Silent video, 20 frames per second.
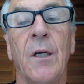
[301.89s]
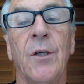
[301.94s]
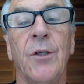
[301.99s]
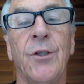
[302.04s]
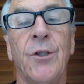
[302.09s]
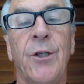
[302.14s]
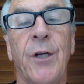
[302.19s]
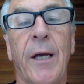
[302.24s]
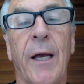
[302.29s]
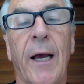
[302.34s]

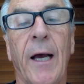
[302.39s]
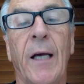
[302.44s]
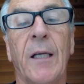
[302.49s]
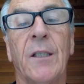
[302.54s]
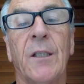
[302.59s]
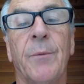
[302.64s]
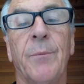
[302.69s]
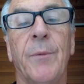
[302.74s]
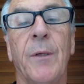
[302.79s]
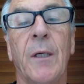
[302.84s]
she
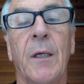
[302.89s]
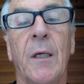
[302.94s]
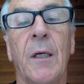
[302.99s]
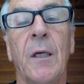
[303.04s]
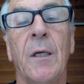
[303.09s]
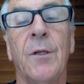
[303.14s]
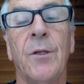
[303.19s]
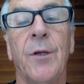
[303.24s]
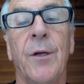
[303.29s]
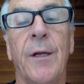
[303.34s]
asked me
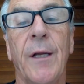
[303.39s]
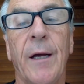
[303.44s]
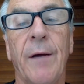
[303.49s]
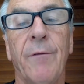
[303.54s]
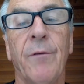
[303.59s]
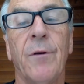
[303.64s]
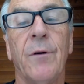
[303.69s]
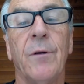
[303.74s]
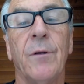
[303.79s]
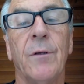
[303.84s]
to never